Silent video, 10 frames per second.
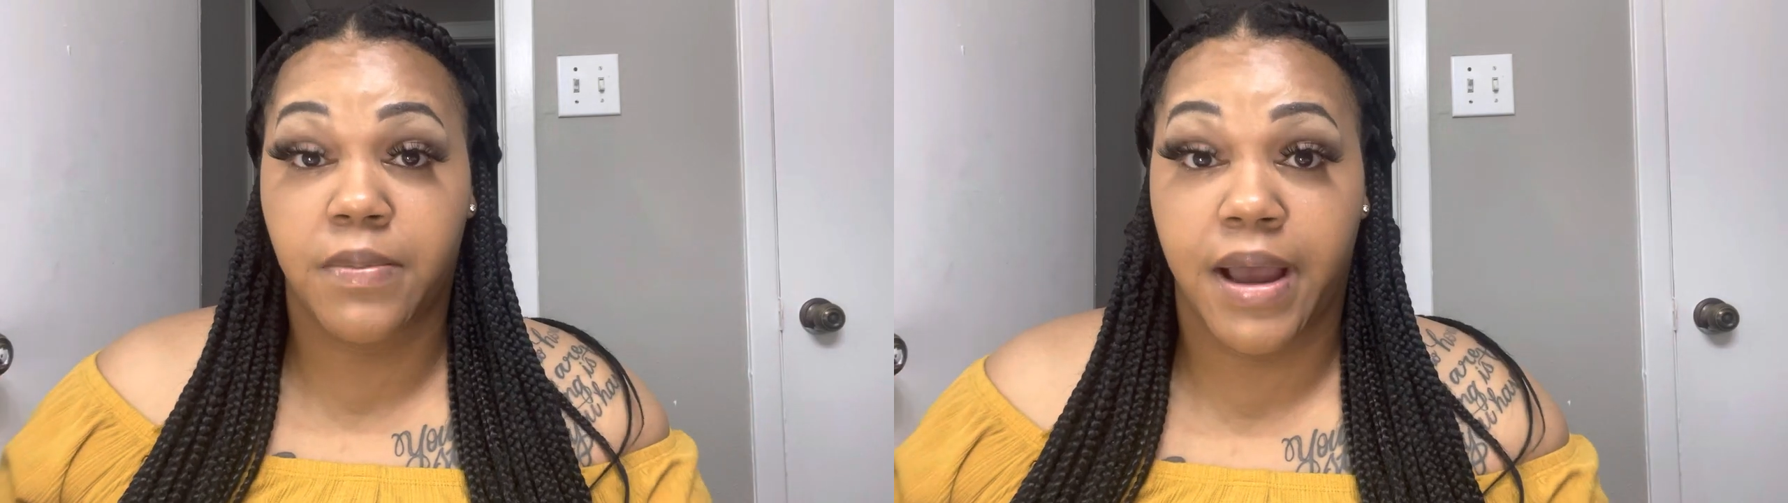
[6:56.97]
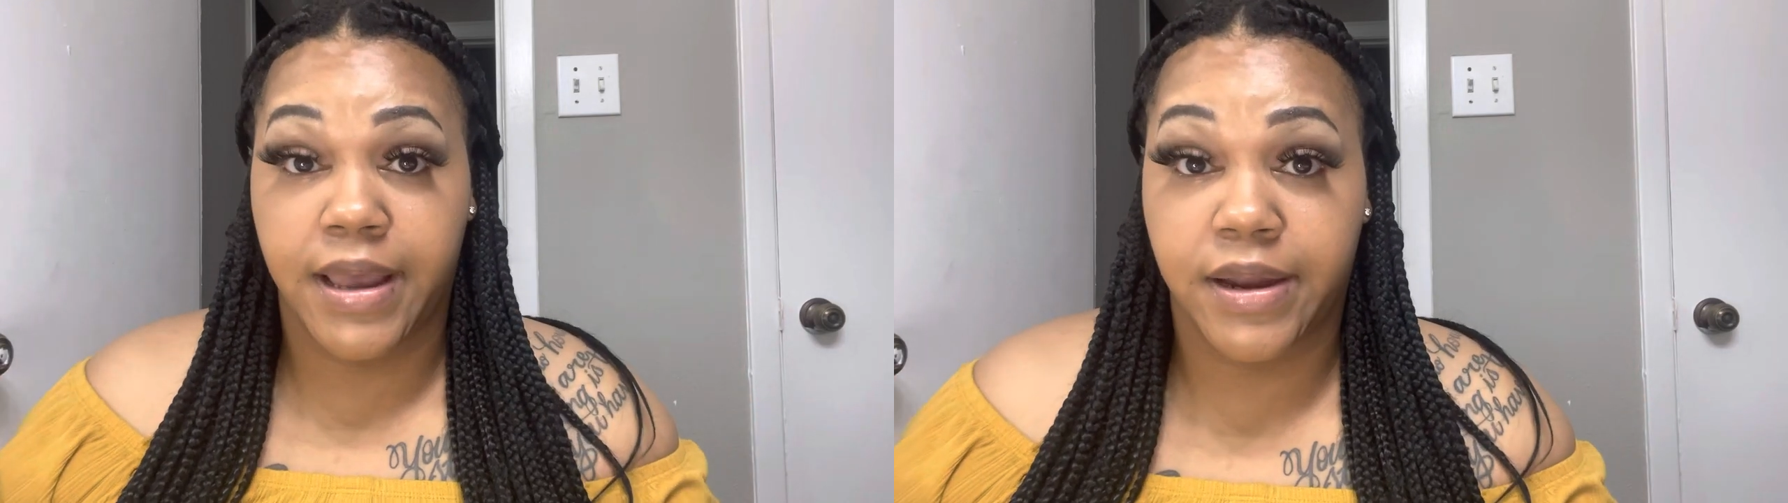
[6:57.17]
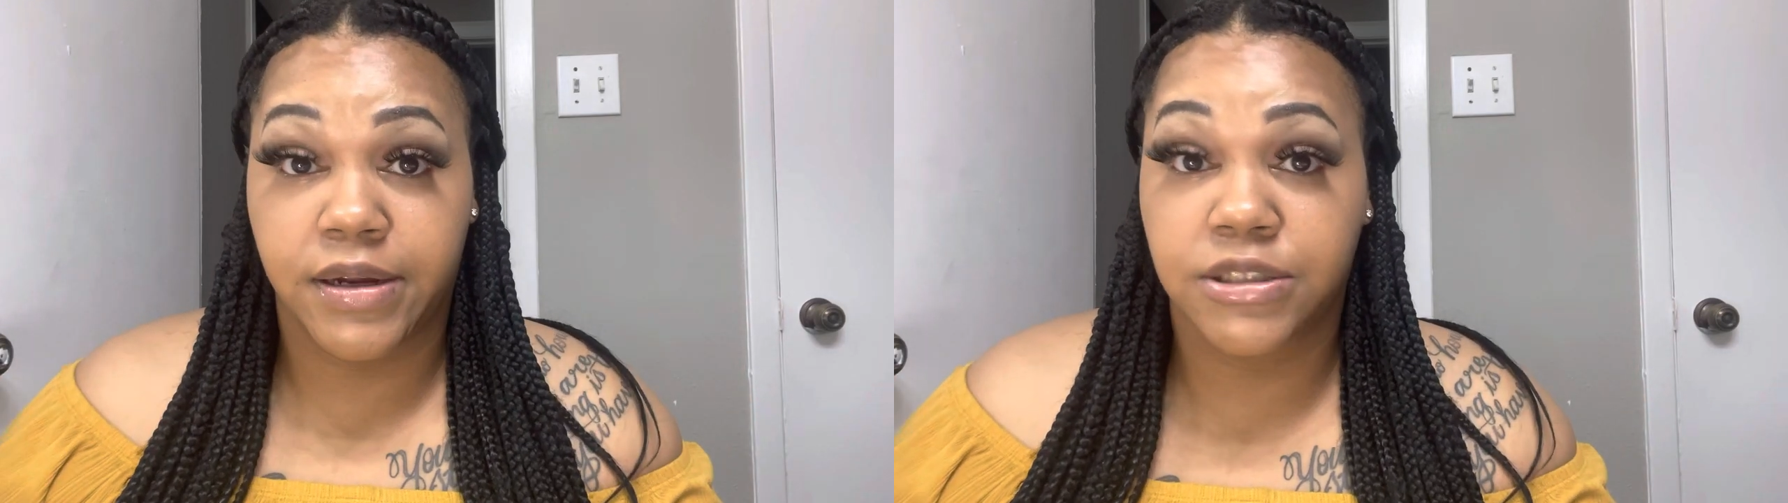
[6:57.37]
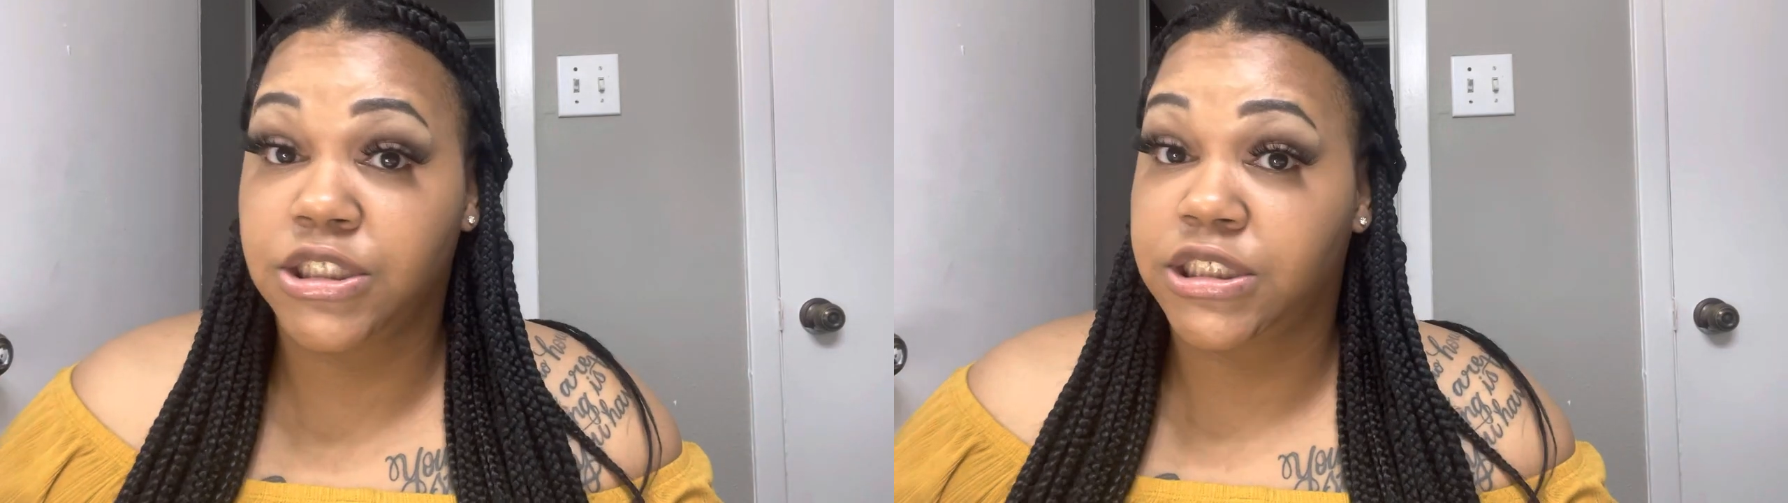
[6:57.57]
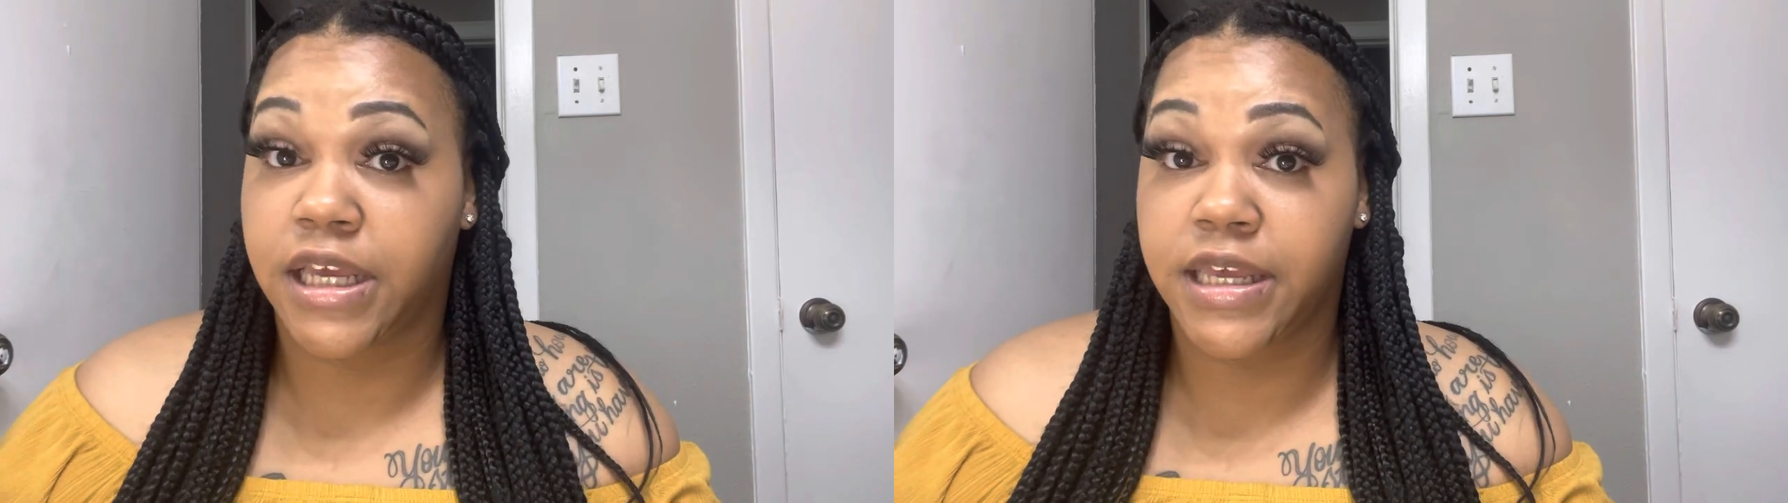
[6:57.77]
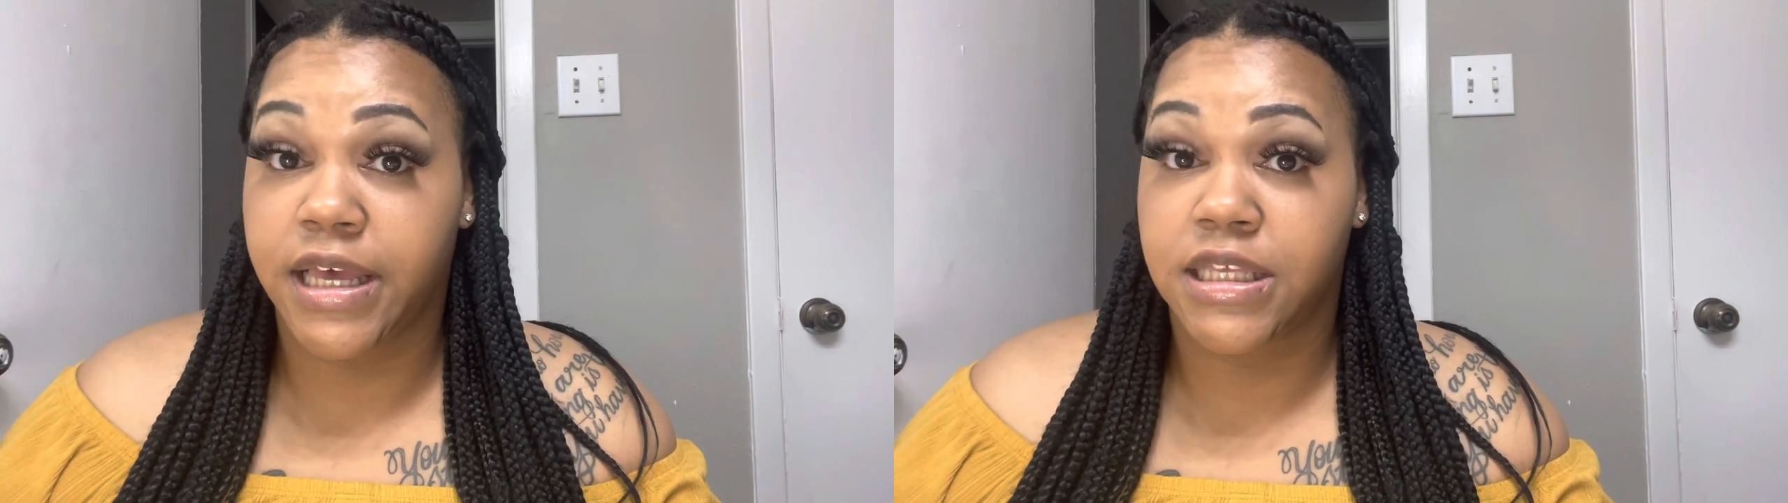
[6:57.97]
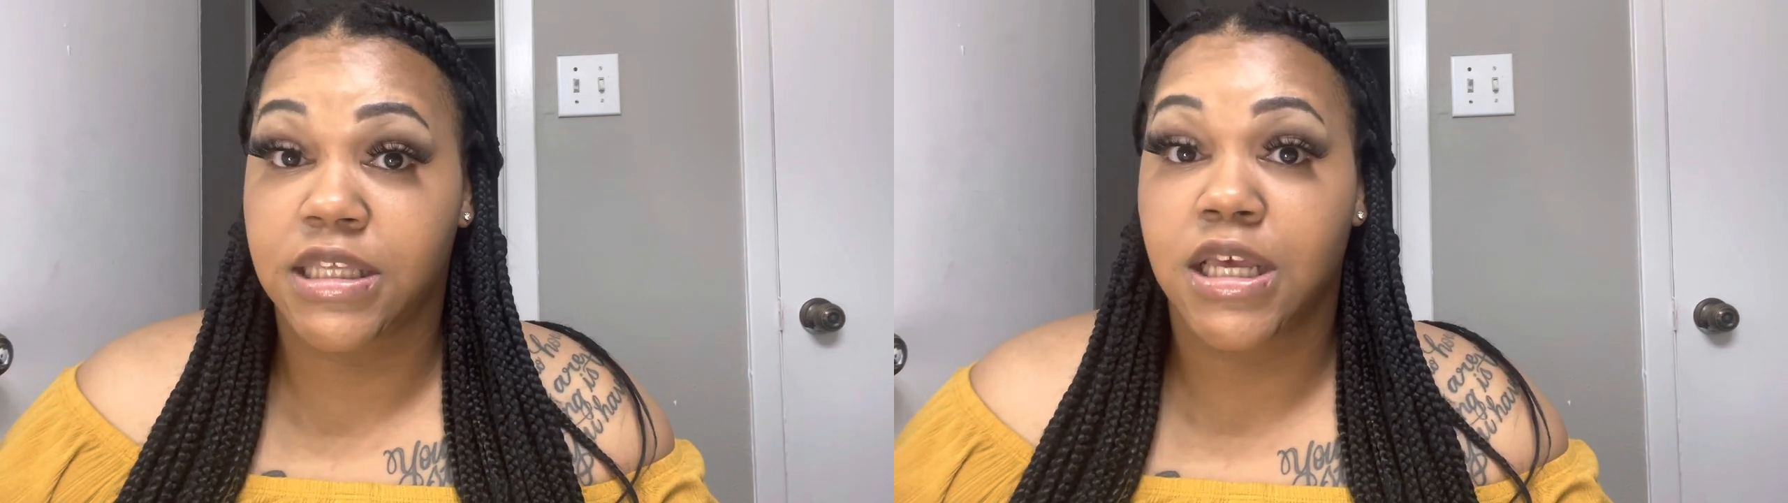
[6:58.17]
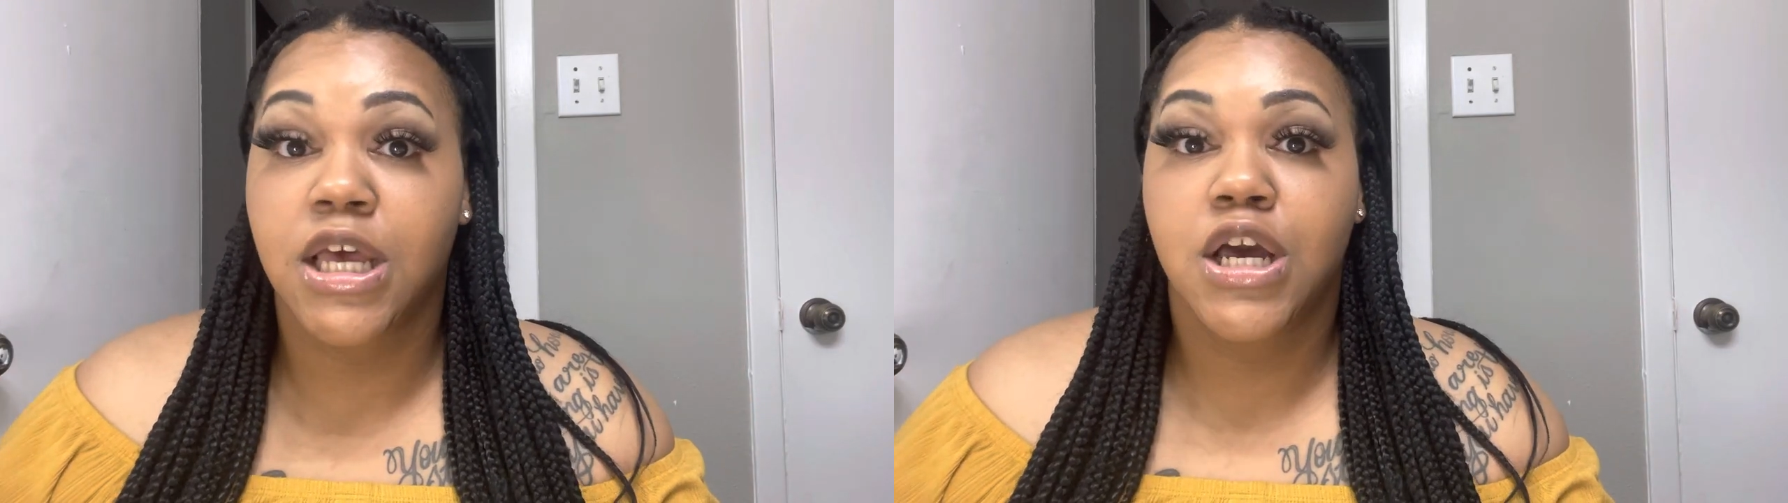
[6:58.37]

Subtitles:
on my hair? She said yes.